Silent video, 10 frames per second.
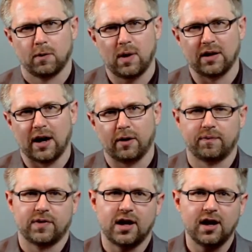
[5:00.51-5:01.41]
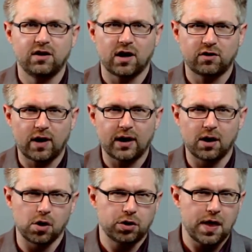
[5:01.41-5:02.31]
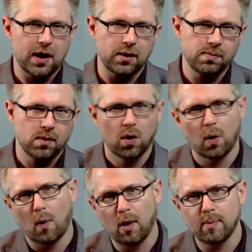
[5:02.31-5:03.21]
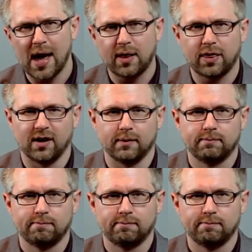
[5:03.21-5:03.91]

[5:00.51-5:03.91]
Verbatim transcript: Well, now, is rank a good thing or a bad thing?